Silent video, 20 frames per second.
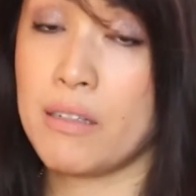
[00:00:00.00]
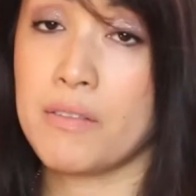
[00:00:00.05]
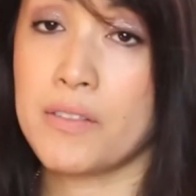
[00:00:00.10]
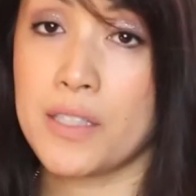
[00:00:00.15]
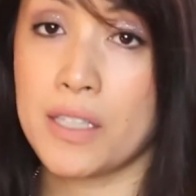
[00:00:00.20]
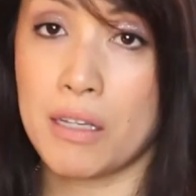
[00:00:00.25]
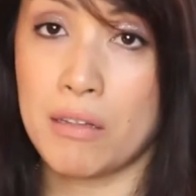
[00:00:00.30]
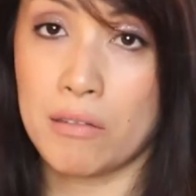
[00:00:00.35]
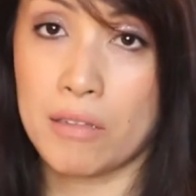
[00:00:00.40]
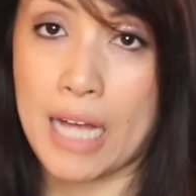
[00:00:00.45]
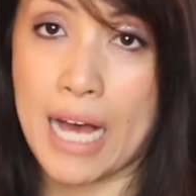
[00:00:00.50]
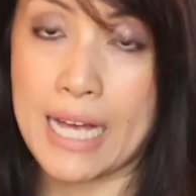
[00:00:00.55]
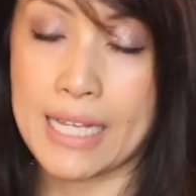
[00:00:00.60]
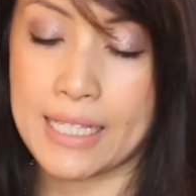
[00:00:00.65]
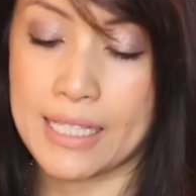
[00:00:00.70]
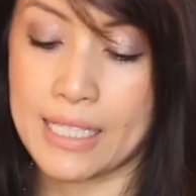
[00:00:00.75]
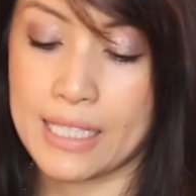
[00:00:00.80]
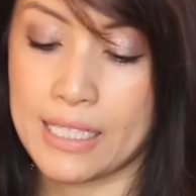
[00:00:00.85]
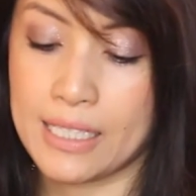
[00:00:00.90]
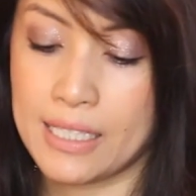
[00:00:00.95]
of
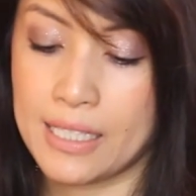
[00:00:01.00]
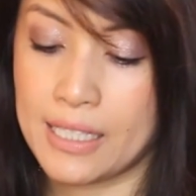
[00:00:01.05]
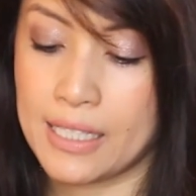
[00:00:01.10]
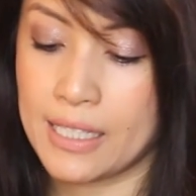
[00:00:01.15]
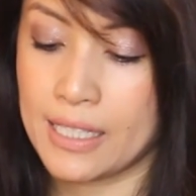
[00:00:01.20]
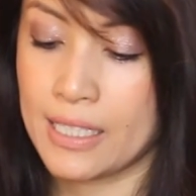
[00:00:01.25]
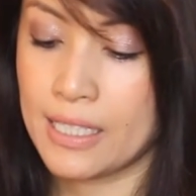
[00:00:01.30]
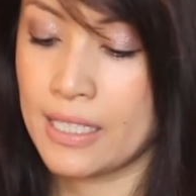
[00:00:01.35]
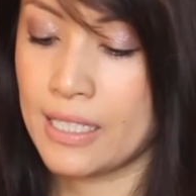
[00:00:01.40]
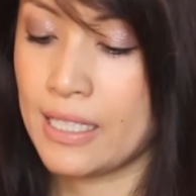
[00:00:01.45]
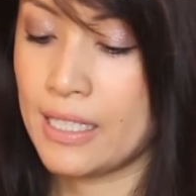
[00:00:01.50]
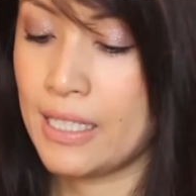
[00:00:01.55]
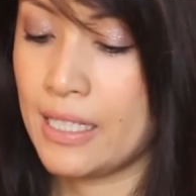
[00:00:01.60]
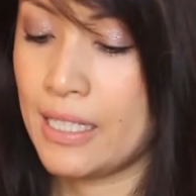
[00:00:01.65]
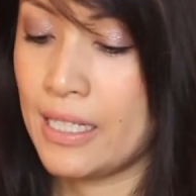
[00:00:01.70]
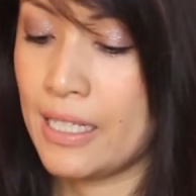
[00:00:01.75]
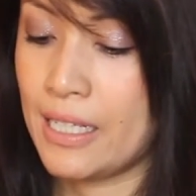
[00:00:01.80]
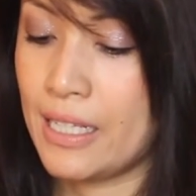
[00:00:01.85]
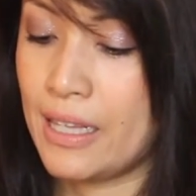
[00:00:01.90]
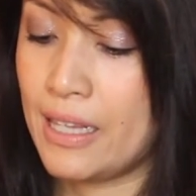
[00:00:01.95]
sunglasses
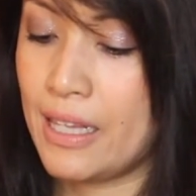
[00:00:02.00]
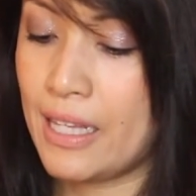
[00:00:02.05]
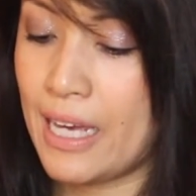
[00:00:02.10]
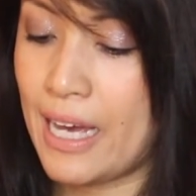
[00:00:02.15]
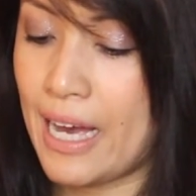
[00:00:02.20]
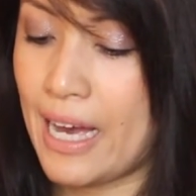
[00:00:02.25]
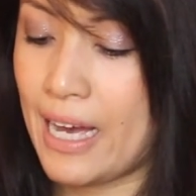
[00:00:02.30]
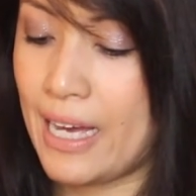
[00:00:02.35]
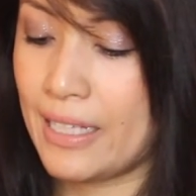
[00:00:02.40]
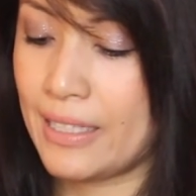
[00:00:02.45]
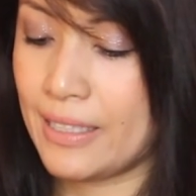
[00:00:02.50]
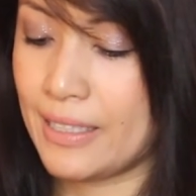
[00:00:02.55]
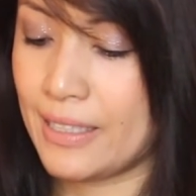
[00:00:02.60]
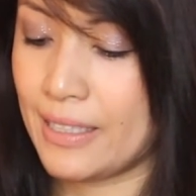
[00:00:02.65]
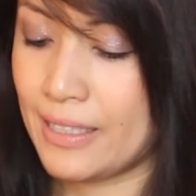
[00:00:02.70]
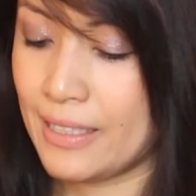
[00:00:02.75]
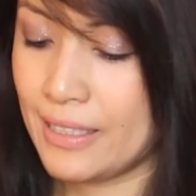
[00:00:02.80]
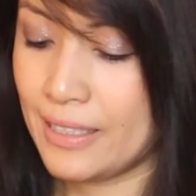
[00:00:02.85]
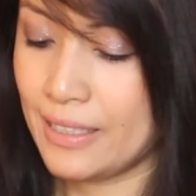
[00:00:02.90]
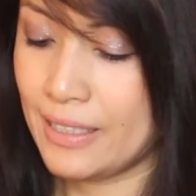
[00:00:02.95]
that
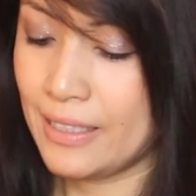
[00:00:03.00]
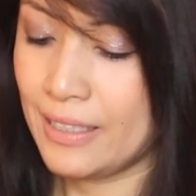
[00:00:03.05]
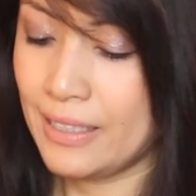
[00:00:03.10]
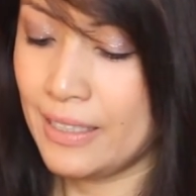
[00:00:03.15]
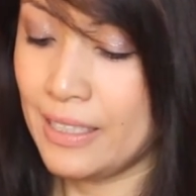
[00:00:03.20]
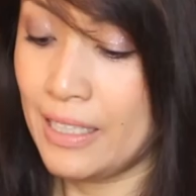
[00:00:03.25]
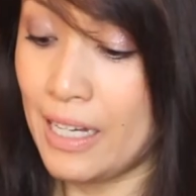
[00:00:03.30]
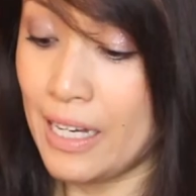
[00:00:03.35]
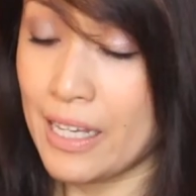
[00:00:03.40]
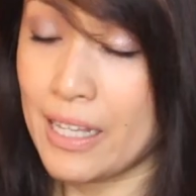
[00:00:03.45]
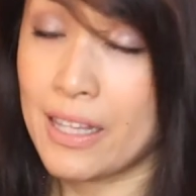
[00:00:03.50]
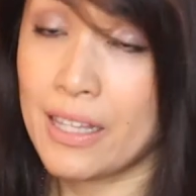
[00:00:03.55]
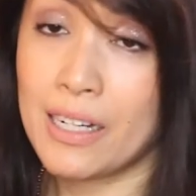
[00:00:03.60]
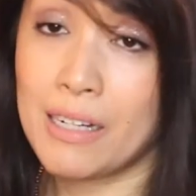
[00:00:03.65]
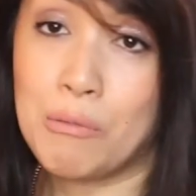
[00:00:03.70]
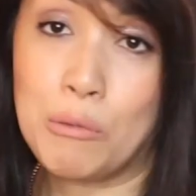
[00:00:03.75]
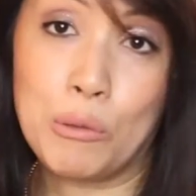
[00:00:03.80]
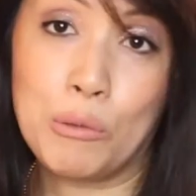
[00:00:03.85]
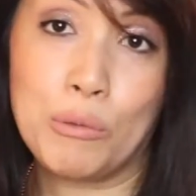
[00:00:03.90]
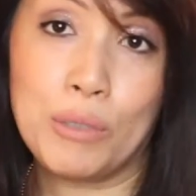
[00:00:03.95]
I
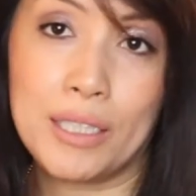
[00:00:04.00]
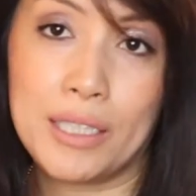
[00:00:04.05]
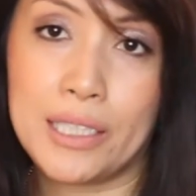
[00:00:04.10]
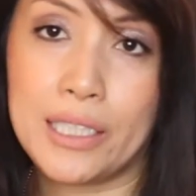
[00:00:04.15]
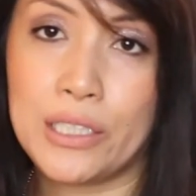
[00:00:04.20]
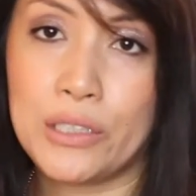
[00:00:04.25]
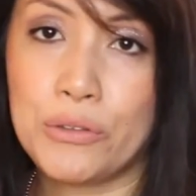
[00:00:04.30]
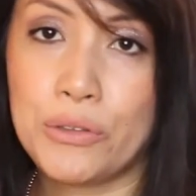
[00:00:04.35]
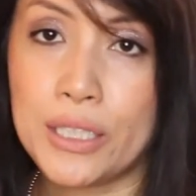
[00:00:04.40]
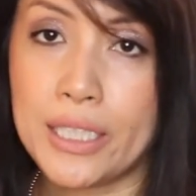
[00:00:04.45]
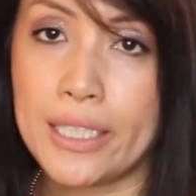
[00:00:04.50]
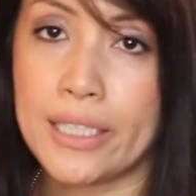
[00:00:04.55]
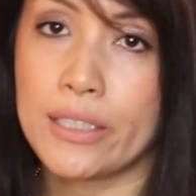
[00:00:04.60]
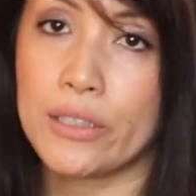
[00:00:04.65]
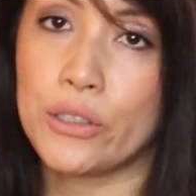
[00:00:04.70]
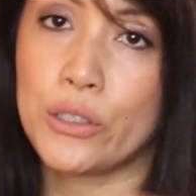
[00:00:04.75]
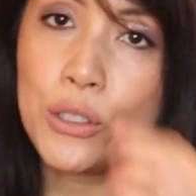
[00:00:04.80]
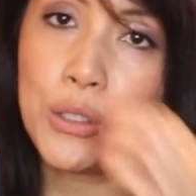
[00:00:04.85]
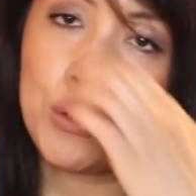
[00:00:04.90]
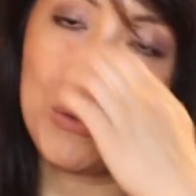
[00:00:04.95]
thought were really unique
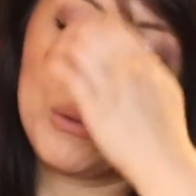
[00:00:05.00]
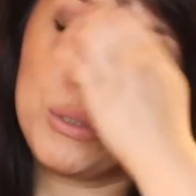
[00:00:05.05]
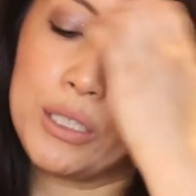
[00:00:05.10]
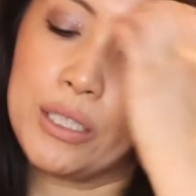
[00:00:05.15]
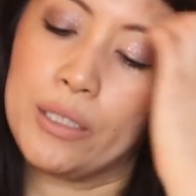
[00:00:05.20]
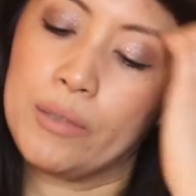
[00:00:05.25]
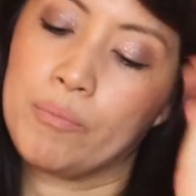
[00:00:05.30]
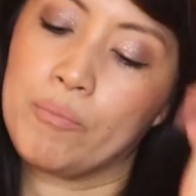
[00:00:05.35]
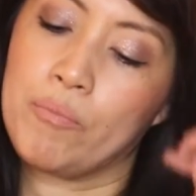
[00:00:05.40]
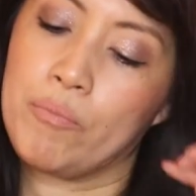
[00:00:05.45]
and cute,